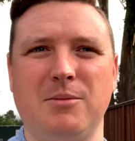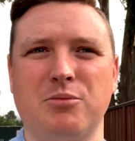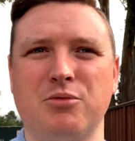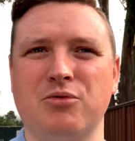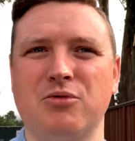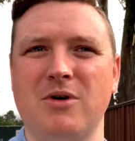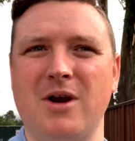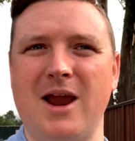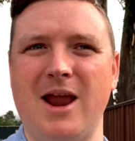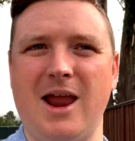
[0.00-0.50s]

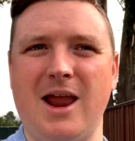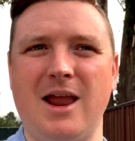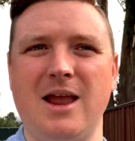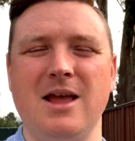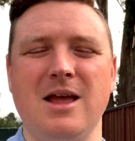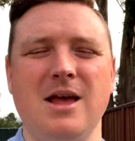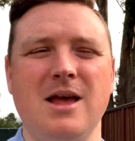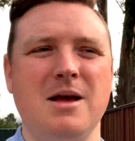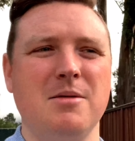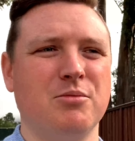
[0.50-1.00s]
Pray,
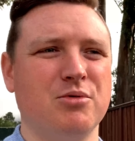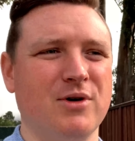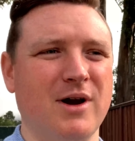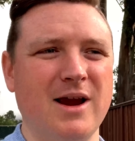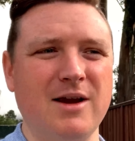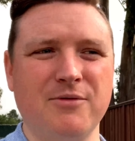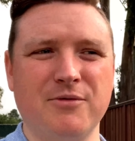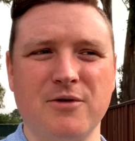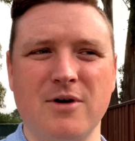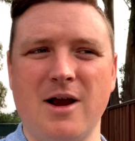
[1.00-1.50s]
pray
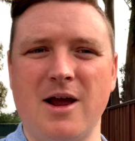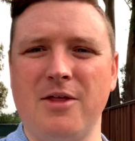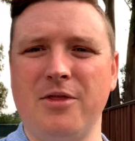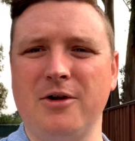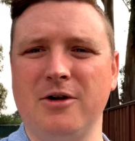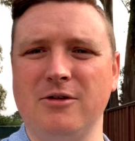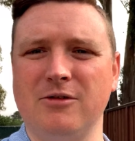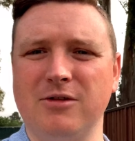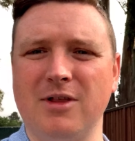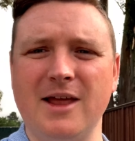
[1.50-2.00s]
for
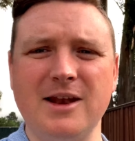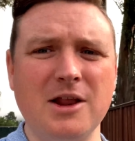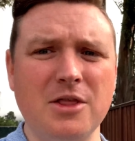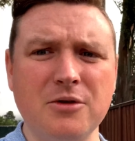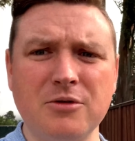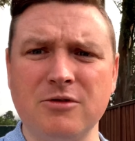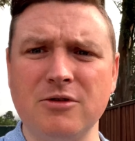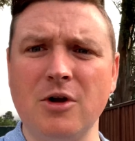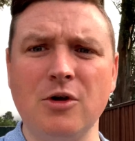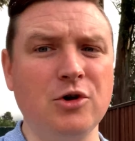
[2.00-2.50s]
others. Let
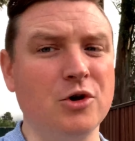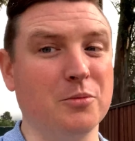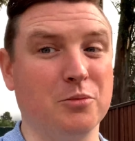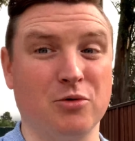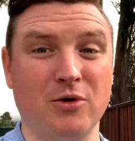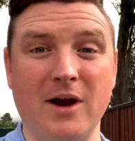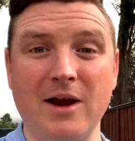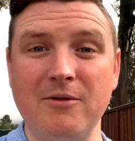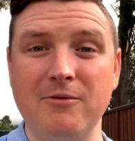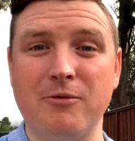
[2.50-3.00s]
others know you're
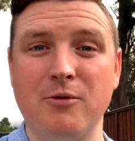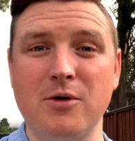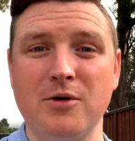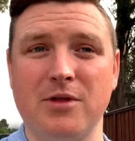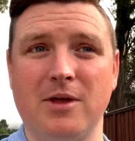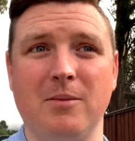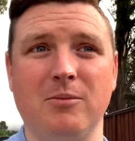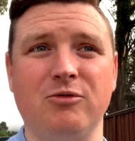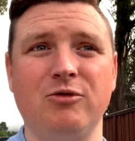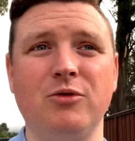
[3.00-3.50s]
praying for
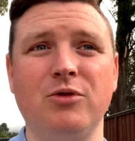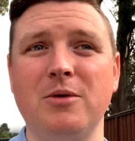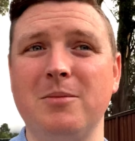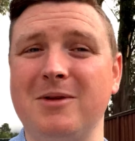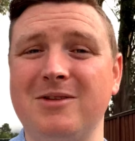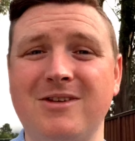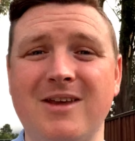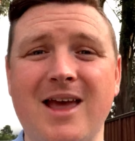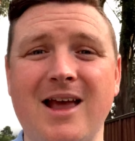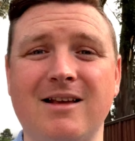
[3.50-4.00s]
them. Shoot them a
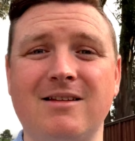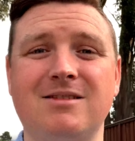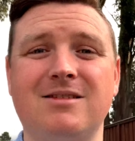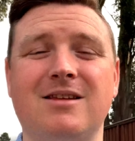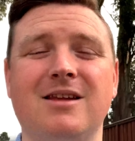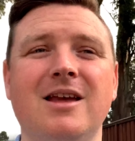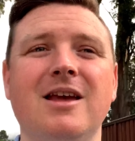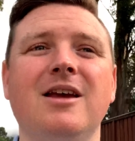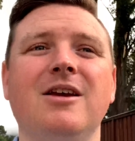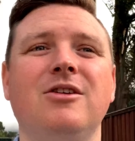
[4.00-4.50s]
text,
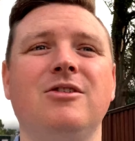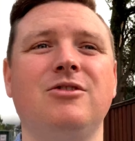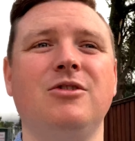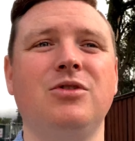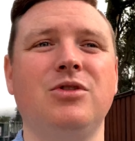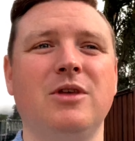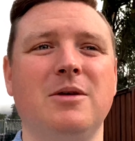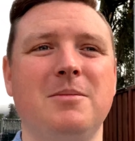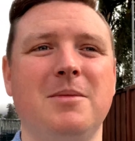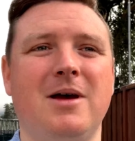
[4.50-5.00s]
shoot
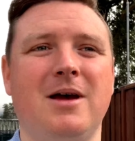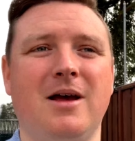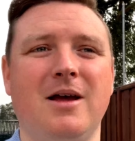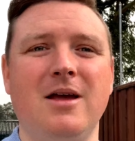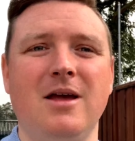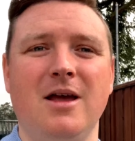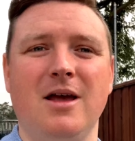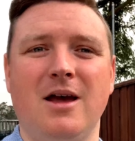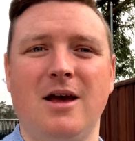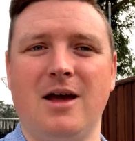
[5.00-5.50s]
them a,
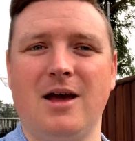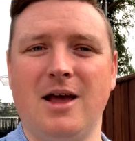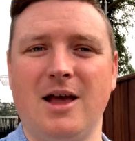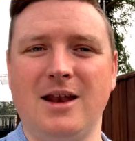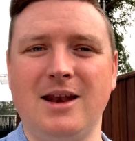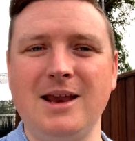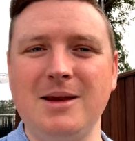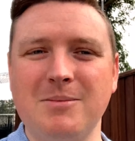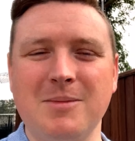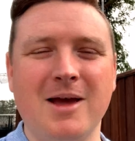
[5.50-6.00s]
a, an
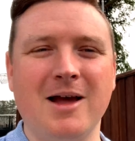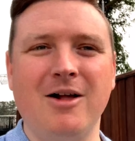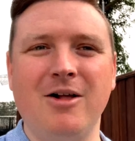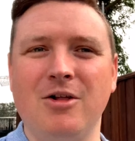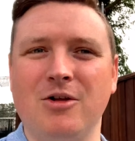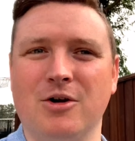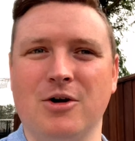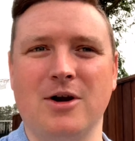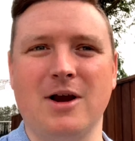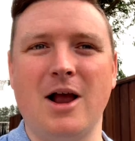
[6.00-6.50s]
email
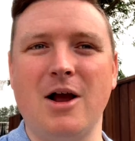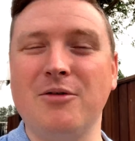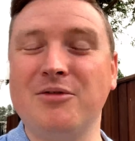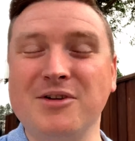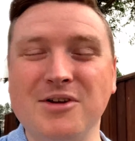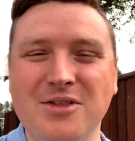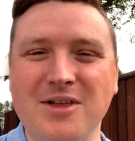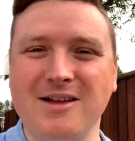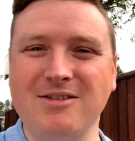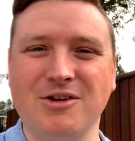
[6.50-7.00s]
or however
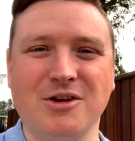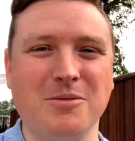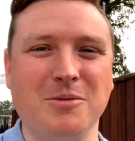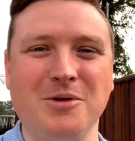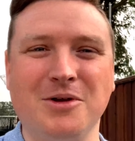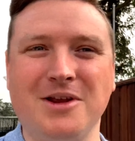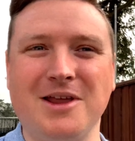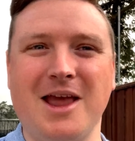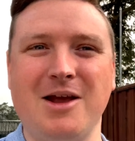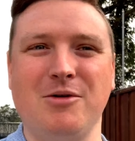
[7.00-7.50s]
you like to
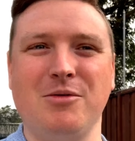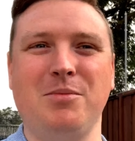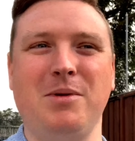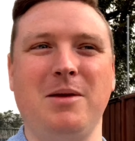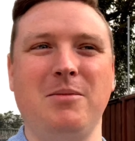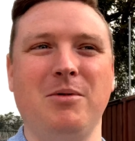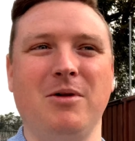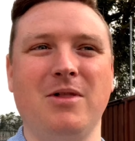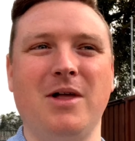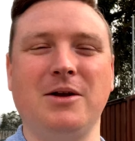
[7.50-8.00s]
communicate with
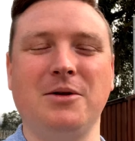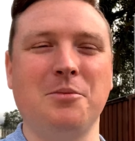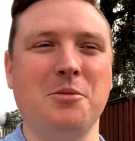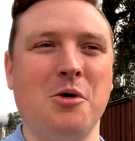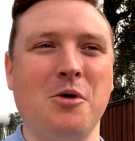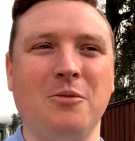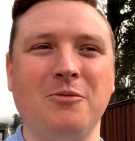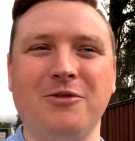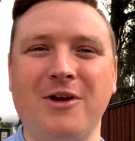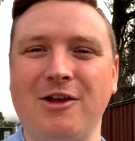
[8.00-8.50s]
people. Let them know
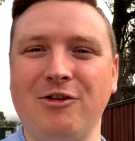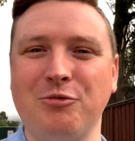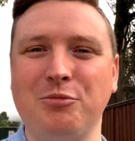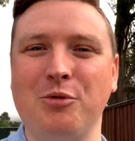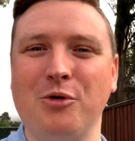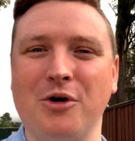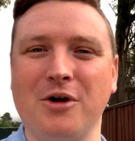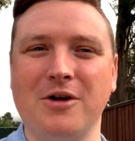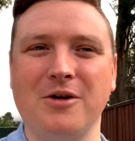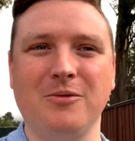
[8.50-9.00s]
on
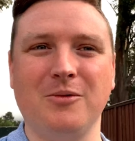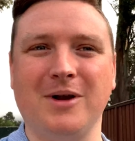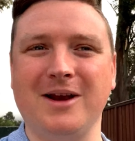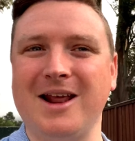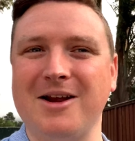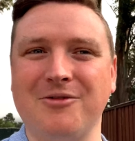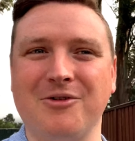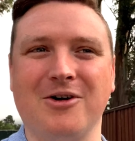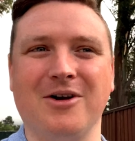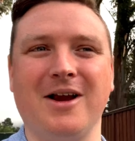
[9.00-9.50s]
Facebook,
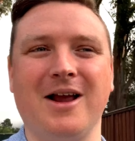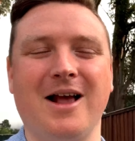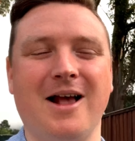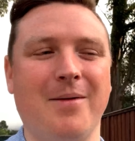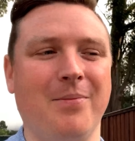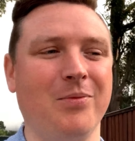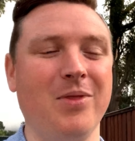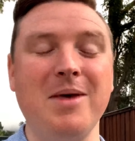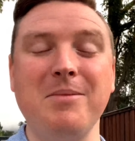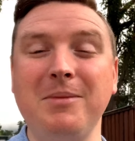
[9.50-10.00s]
whatever.
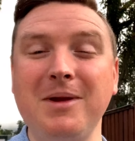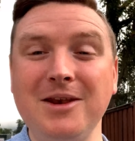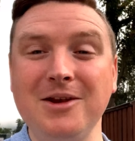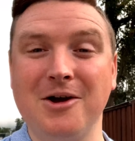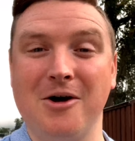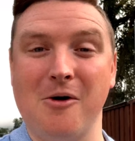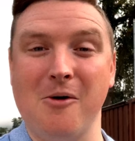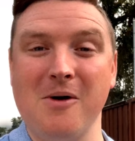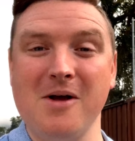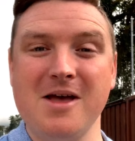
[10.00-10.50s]
Um, let me
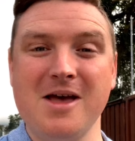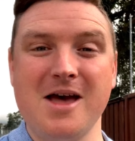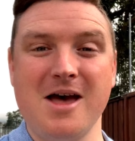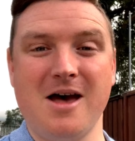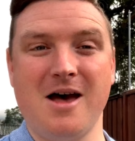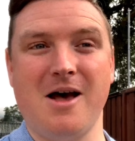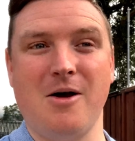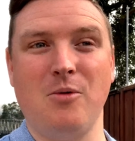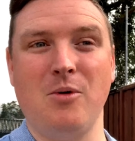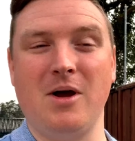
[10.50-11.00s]
know
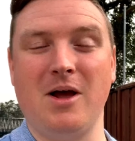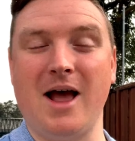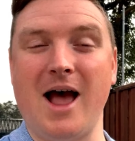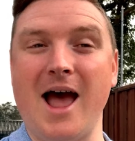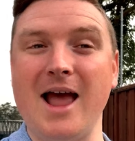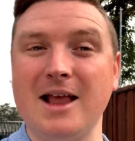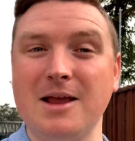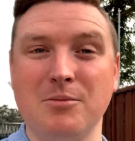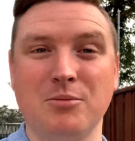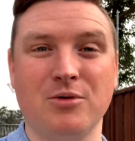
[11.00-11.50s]
uh, what
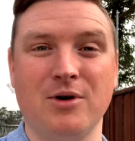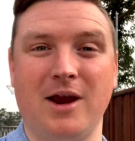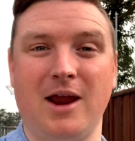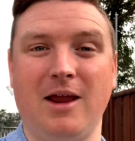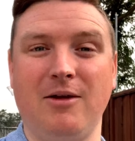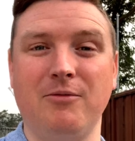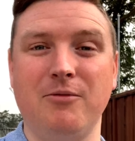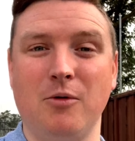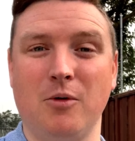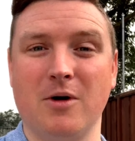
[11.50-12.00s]
I can pray
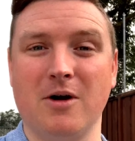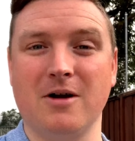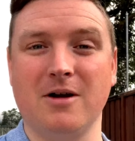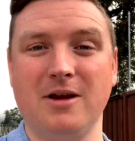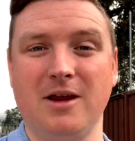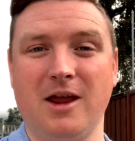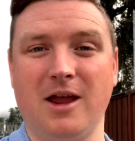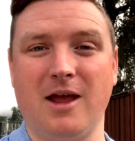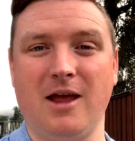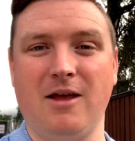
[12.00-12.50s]
for
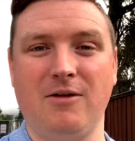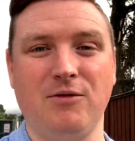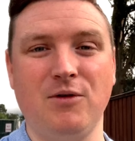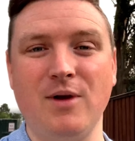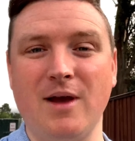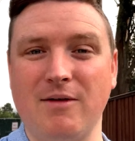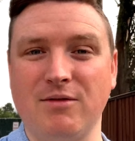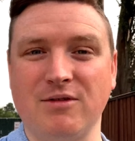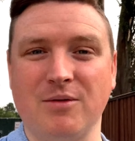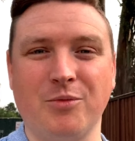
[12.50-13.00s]
yeah, if you
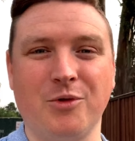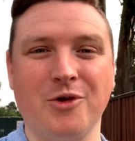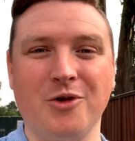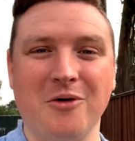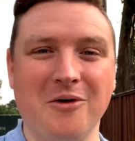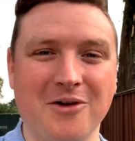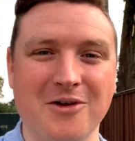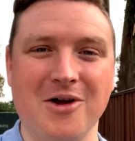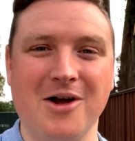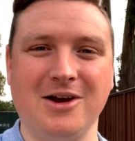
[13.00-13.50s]
have something
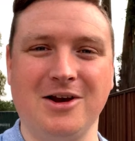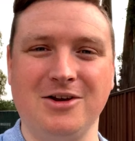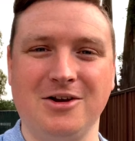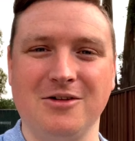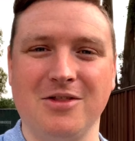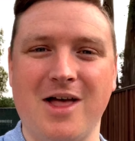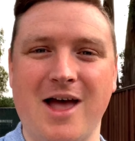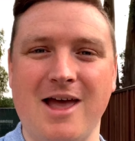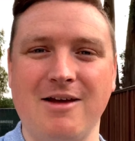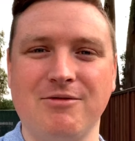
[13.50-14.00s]
going on in your
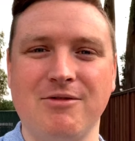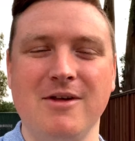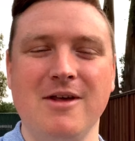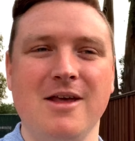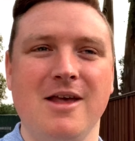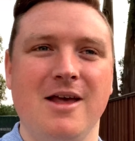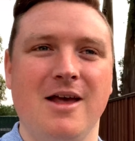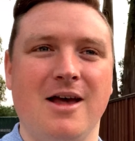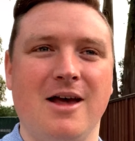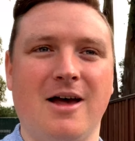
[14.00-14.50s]
life
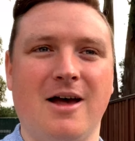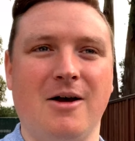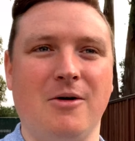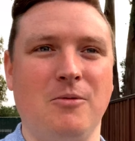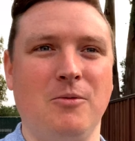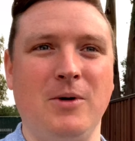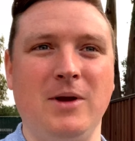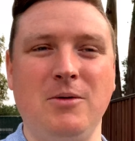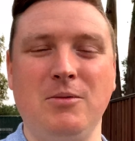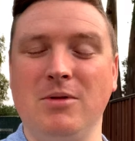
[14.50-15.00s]
uh,
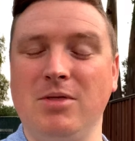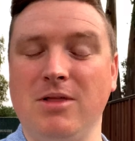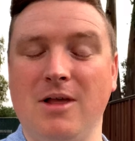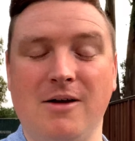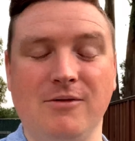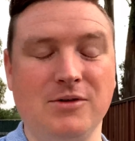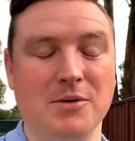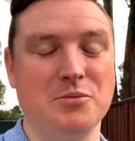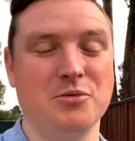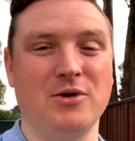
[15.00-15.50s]
we would love
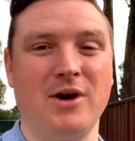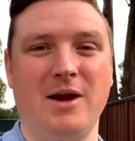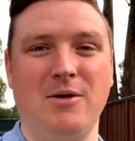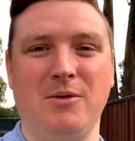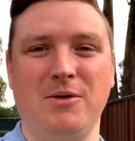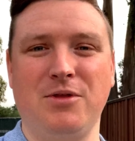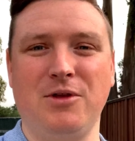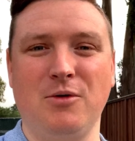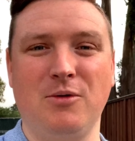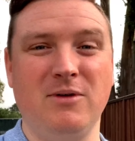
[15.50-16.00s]
to pray
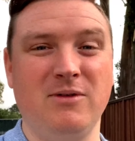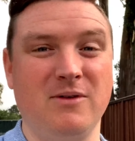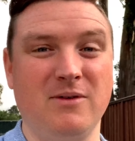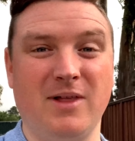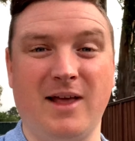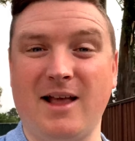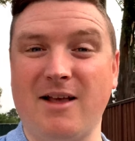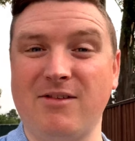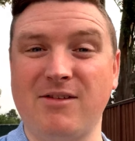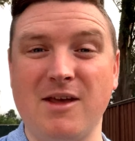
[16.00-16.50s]
with you. We,
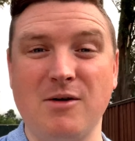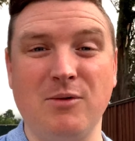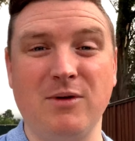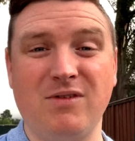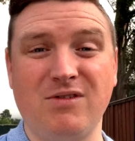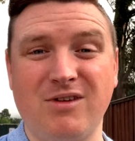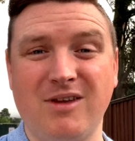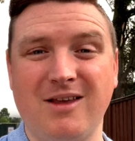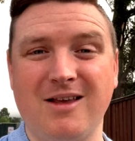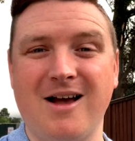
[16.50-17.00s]
like I said, we've
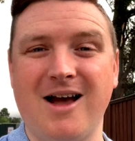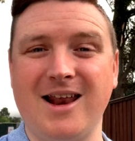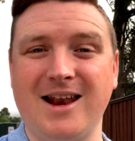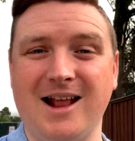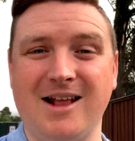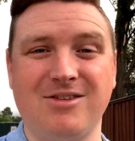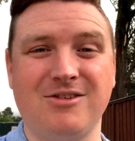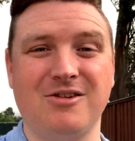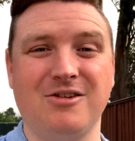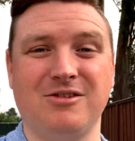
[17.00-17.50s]
seen God
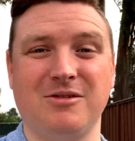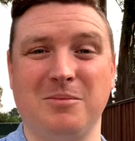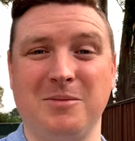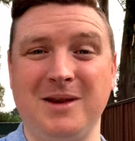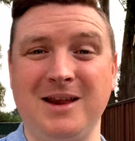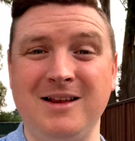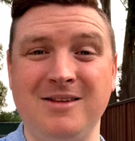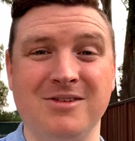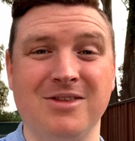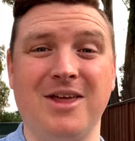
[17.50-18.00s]
answer some
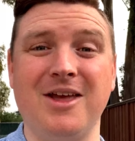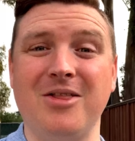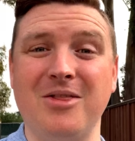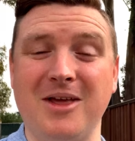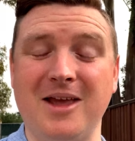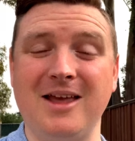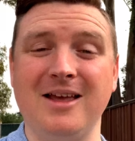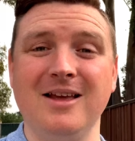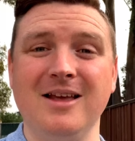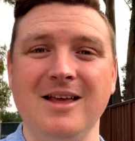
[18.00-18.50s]
needs
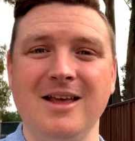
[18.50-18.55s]
lately.